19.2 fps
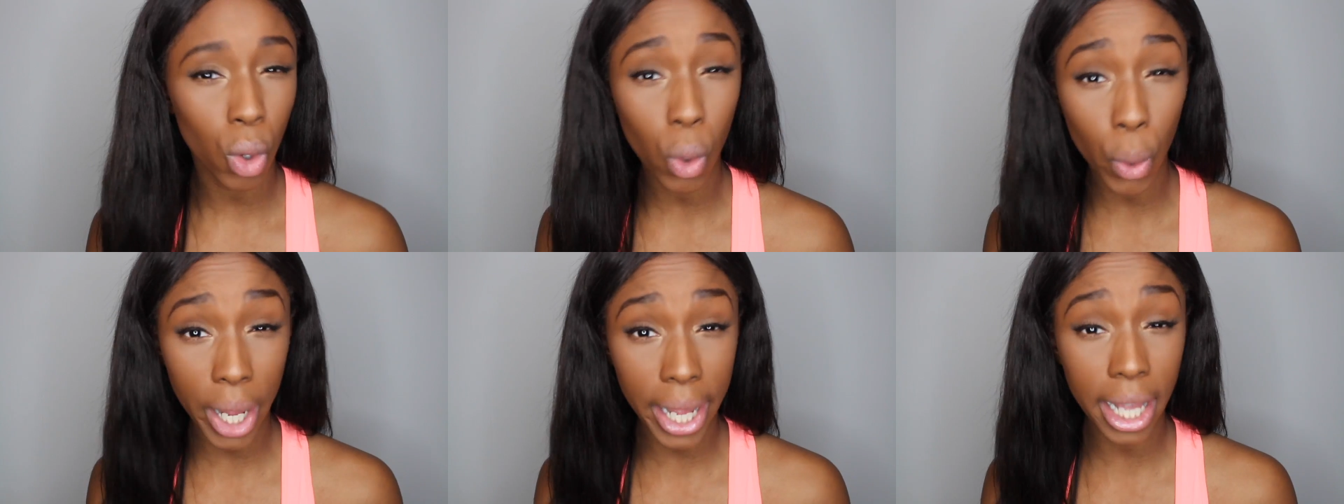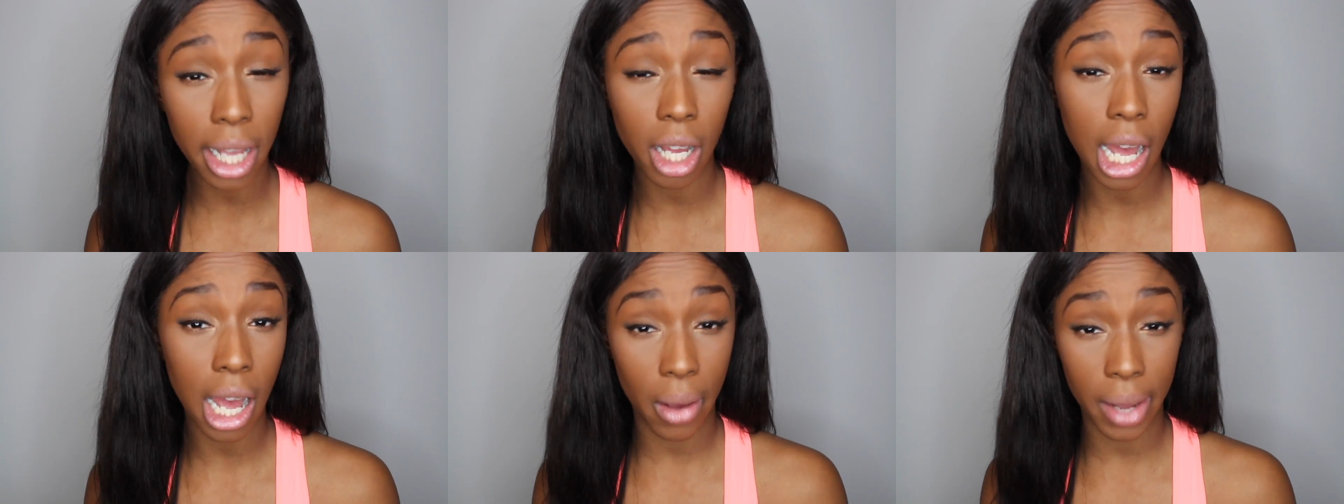
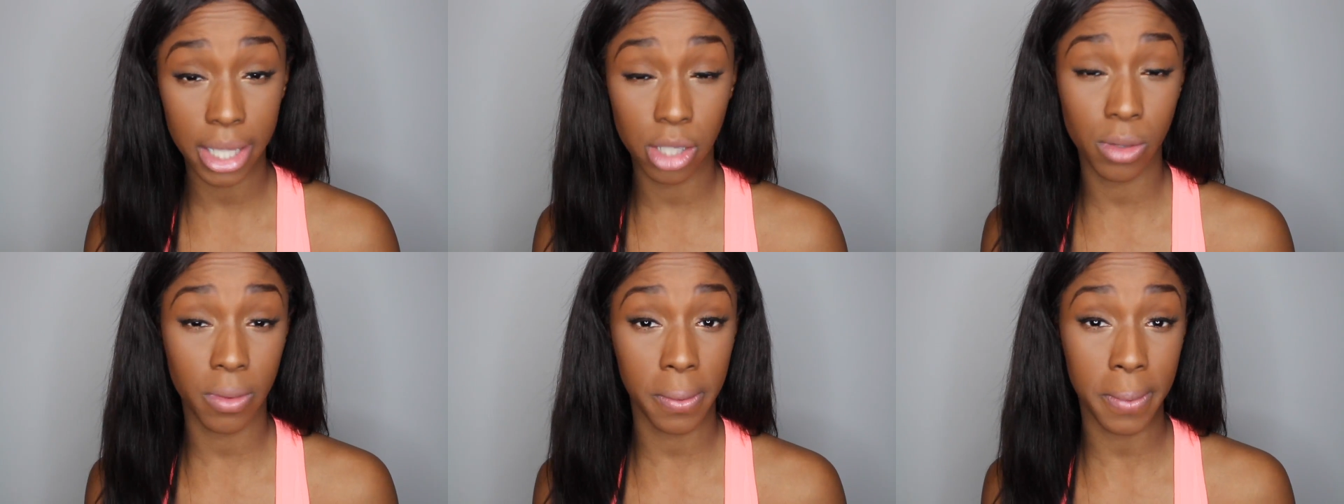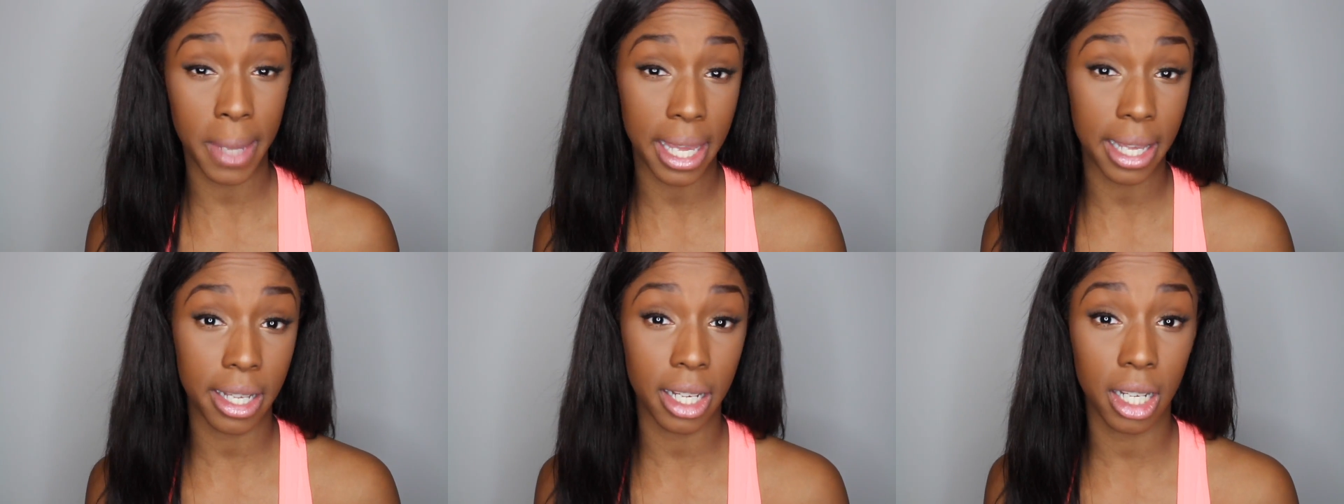quick how I do my
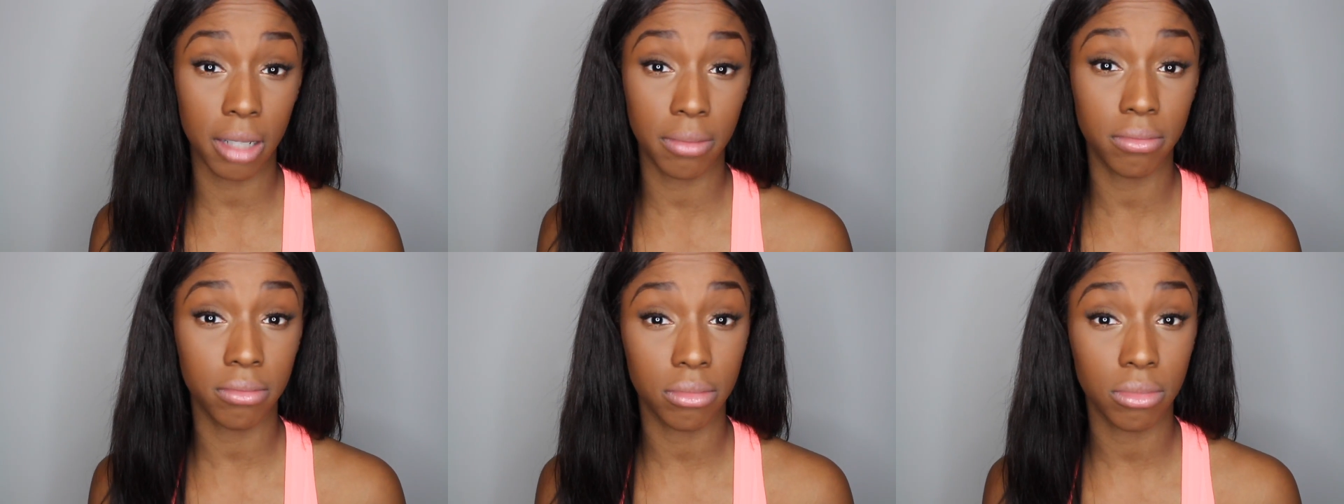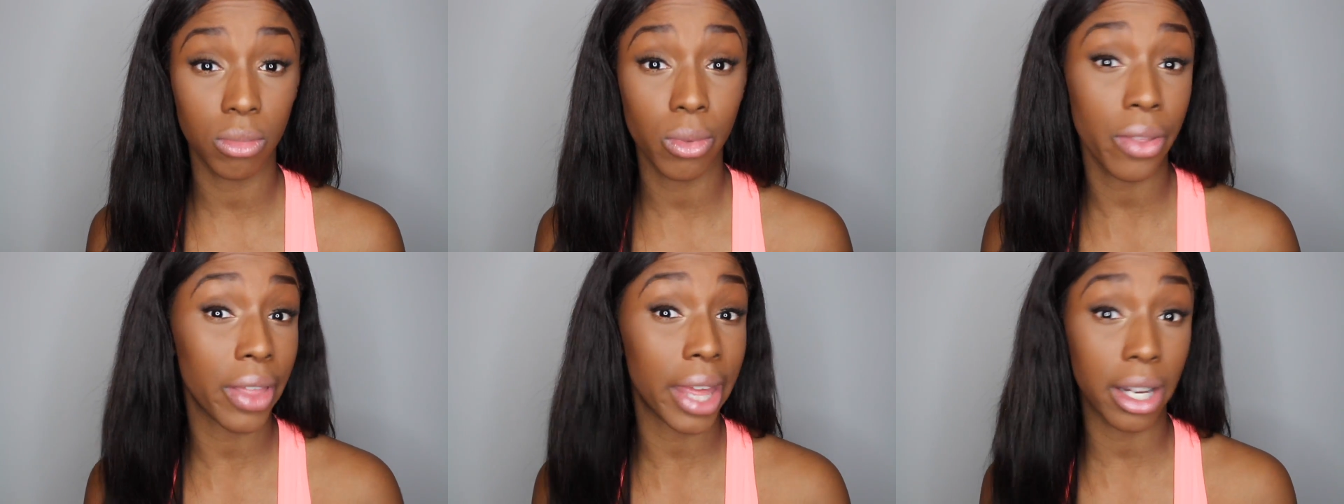makeup
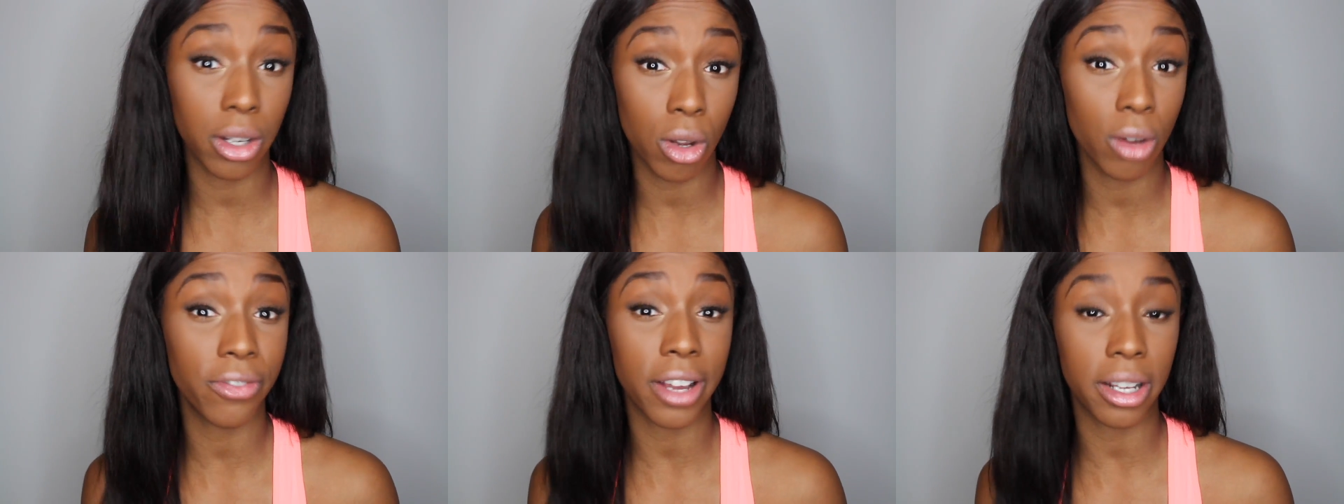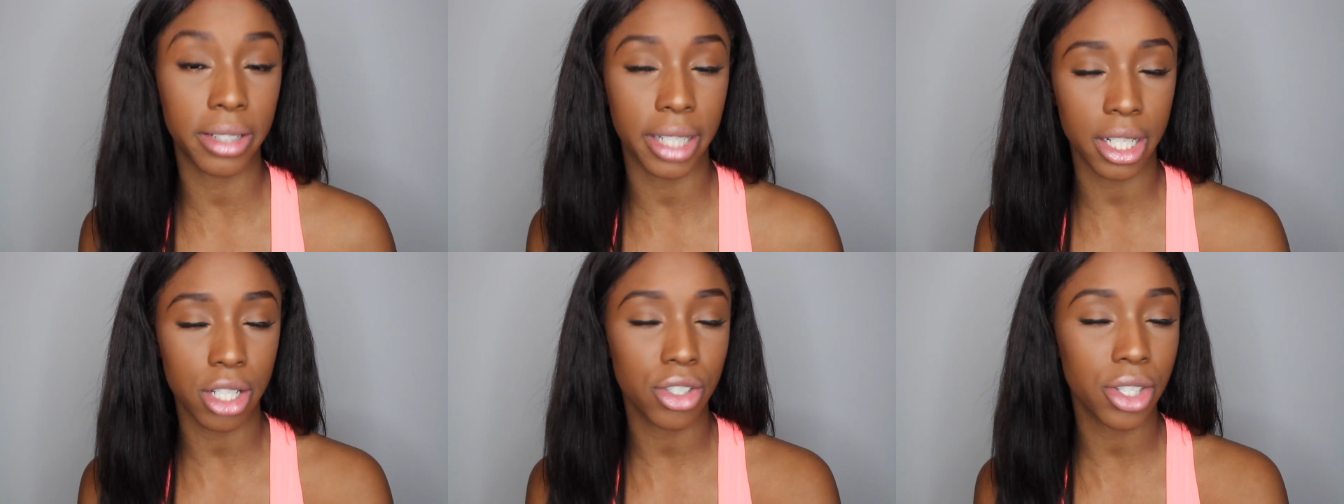with like no
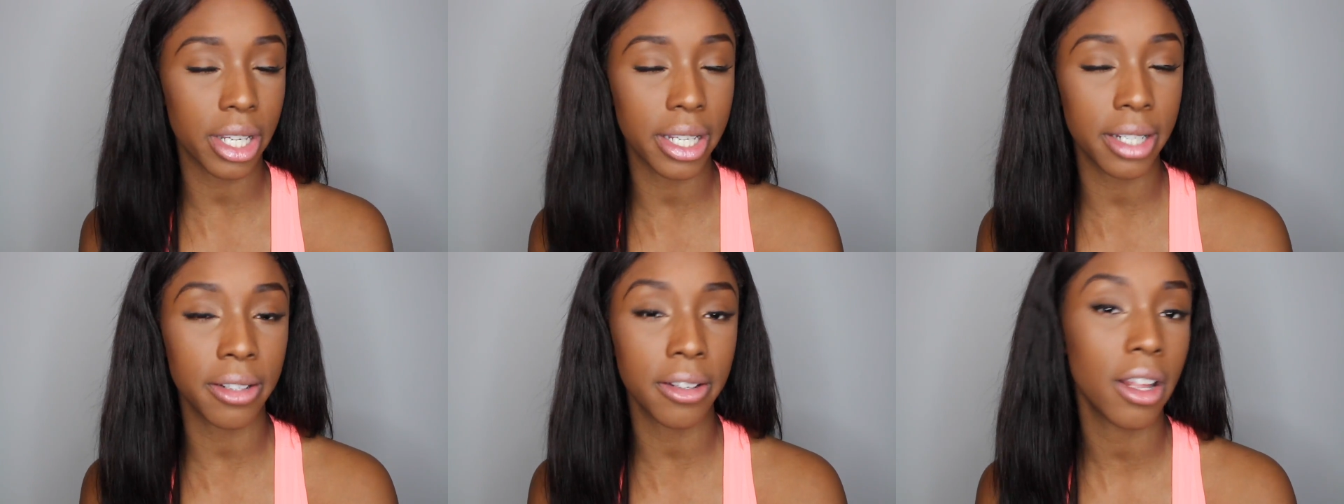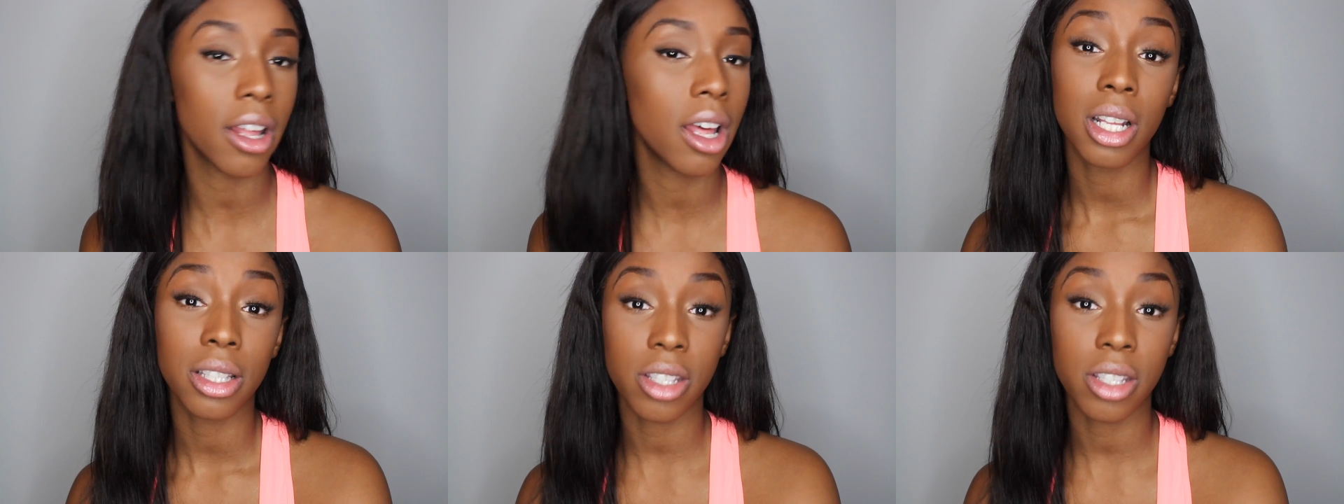foundation.